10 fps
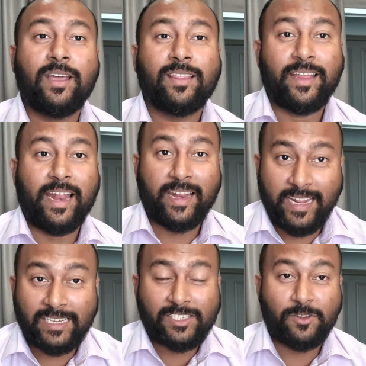that
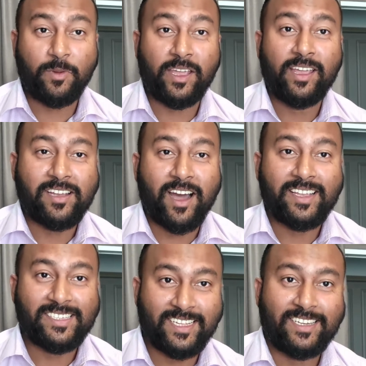needs to be Thai
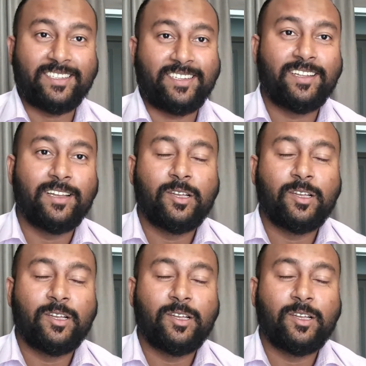citizen.